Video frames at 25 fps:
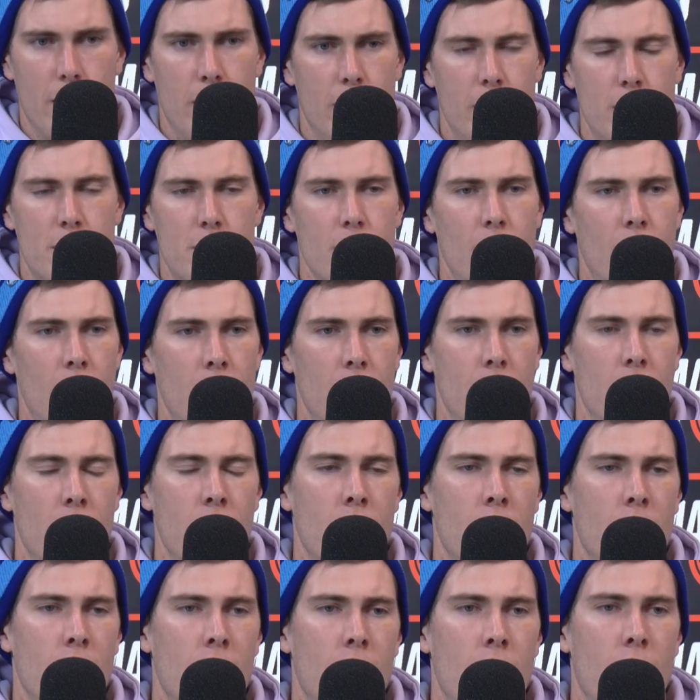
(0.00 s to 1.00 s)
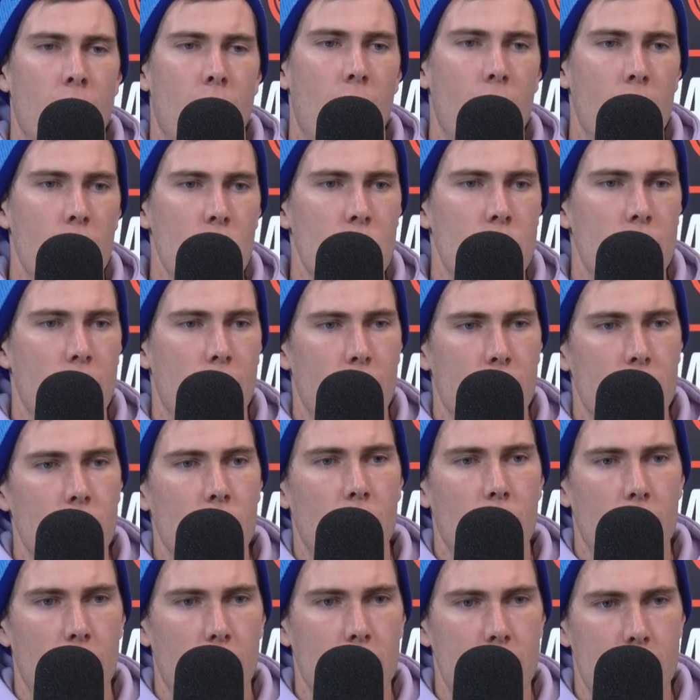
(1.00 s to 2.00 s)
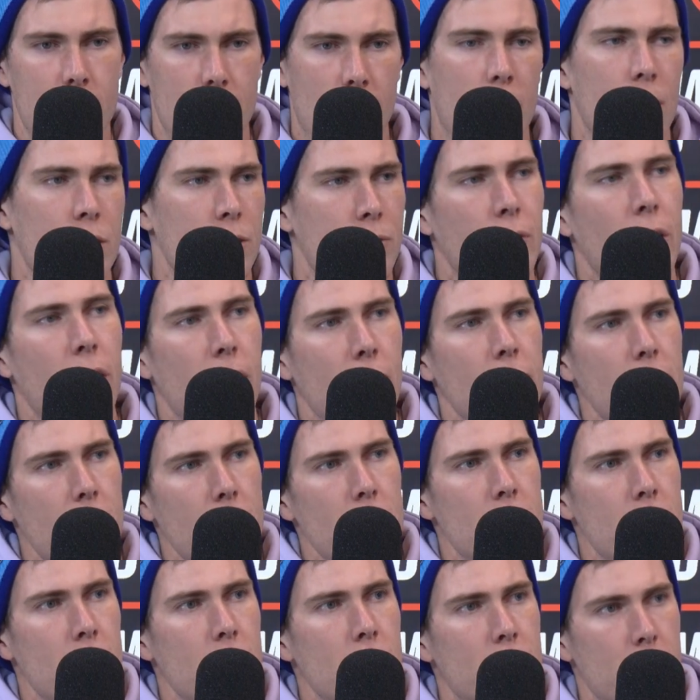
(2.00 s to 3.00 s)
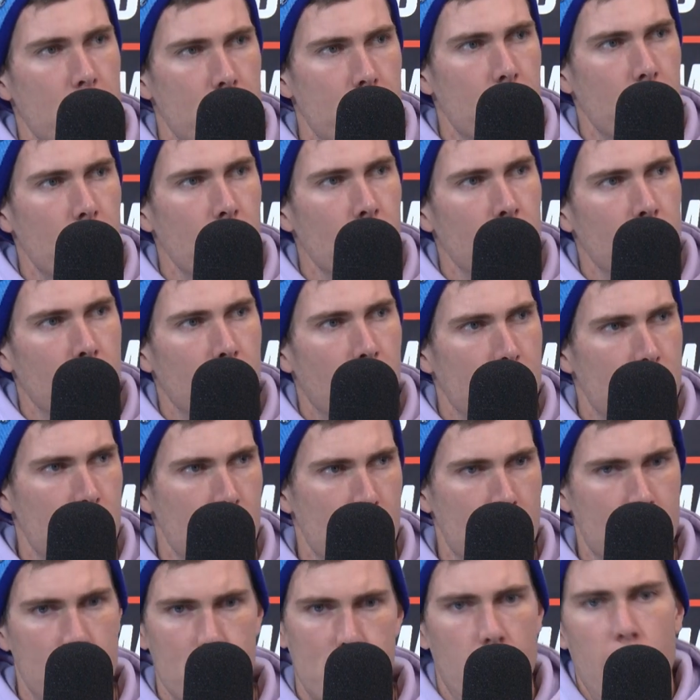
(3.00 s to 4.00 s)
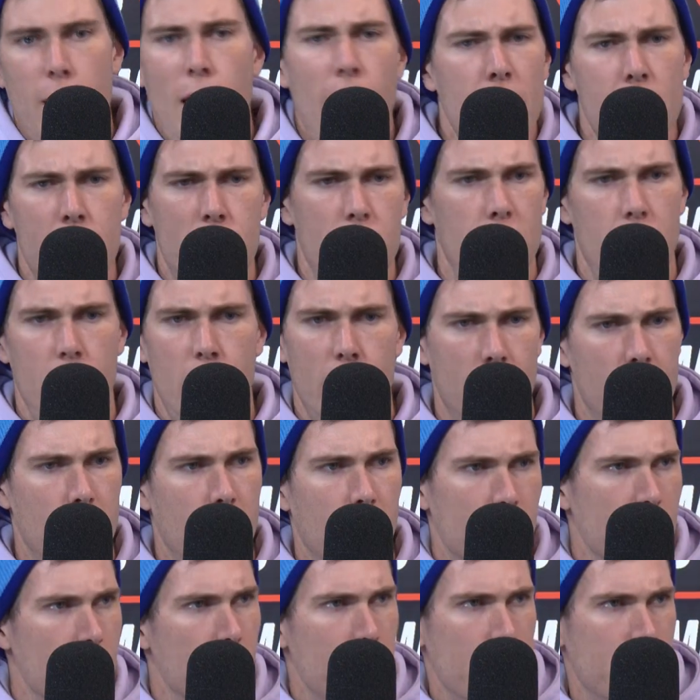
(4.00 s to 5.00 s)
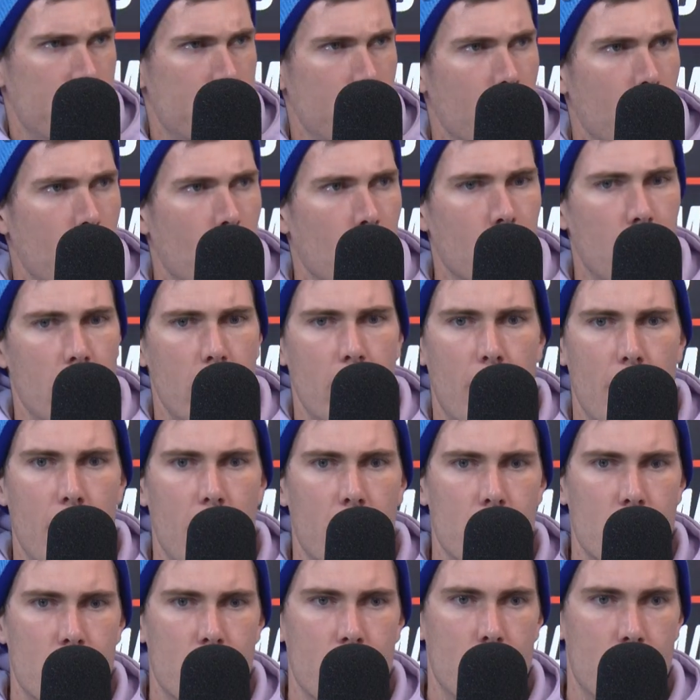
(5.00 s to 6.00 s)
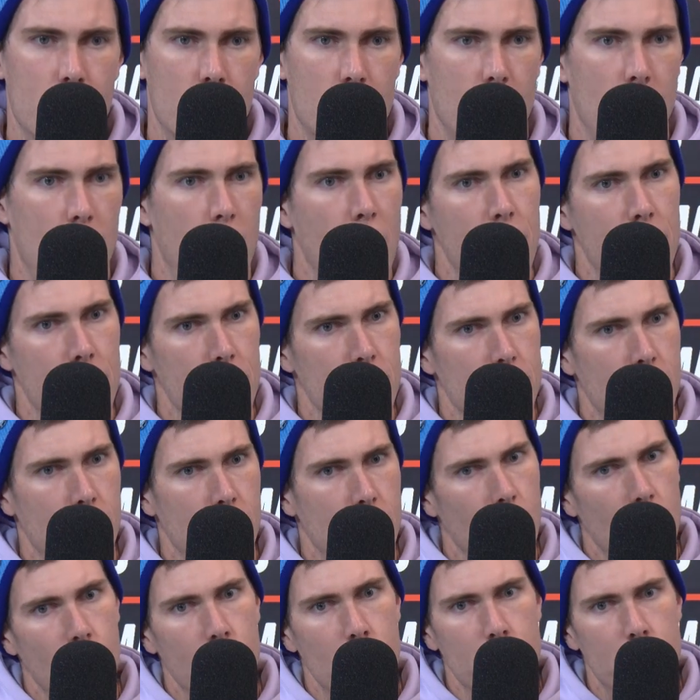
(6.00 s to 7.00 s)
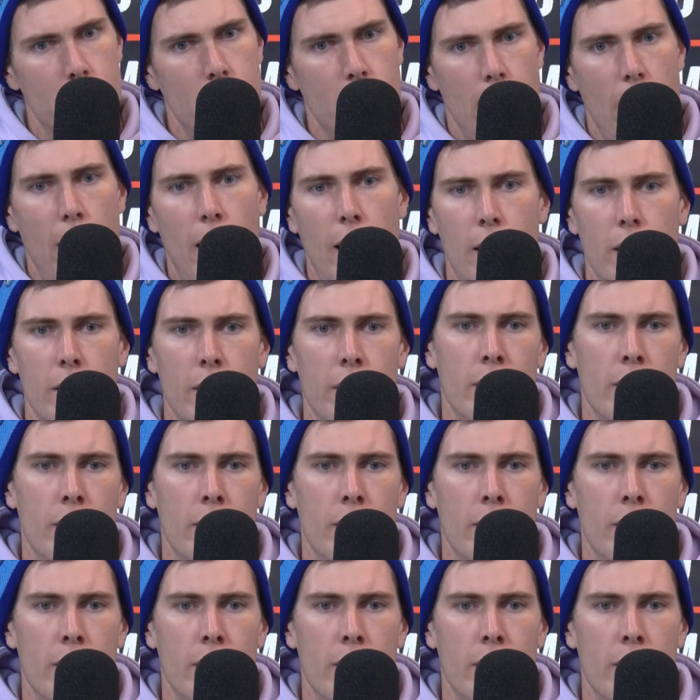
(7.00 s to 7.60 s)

And it's not, I understand it sounds very easy to do, like just to say, hey, clarity, like no big deal. And I understand there's a lot of things that go into that.